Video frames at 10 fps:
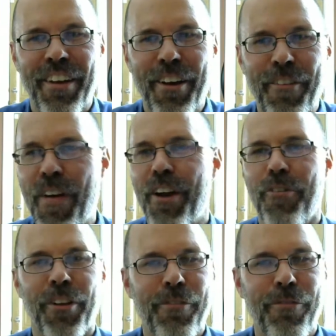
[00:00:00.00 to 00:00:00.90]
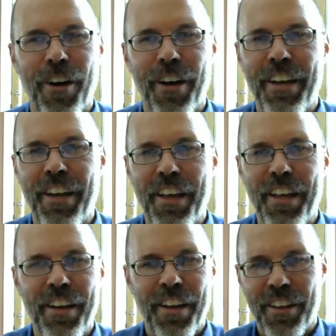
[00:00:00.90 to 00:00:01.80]
federally
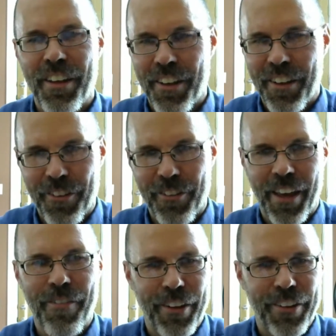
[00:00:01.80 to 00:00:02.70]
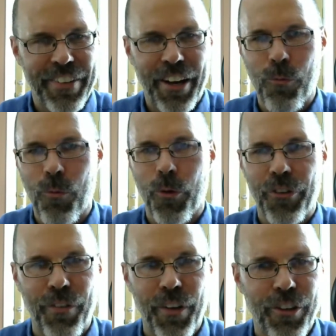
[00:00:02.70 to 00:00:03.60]
funded, they have a set of rules.
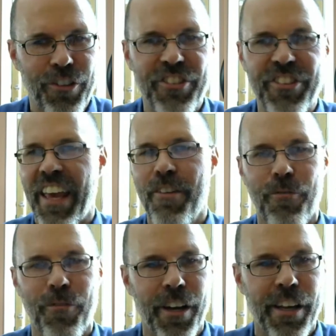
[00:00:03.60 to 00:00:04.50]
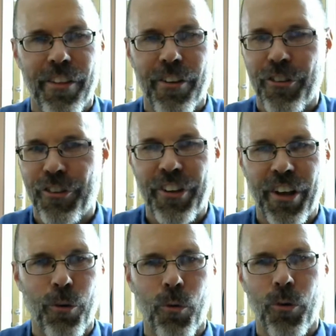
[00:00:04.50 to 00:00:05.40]
If it's state funded, there's a
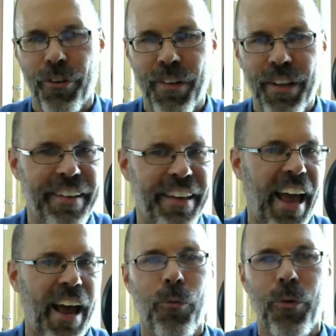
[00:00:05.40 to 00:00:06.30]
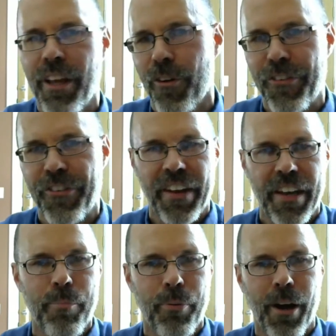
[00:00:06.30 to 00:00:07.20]
set of rules. If it's a county or
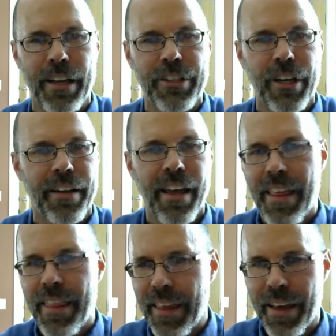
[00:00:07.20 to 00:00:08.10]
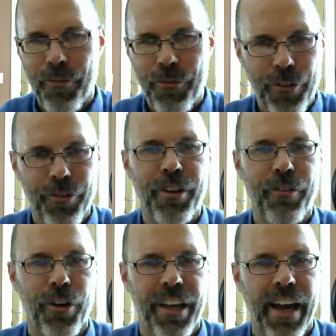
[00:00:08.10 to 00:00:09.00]
city project, they have
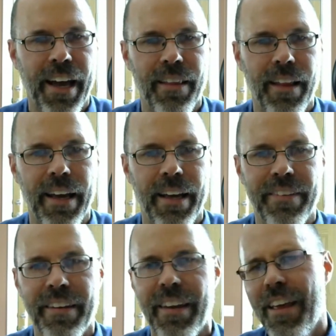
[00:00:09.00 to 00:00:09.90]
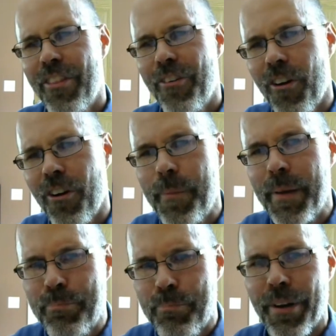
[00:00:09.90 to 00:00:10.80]
different guidelines. And they're all going
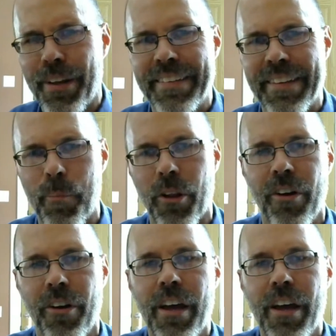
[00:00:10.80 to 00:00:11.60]
to be pretty similar.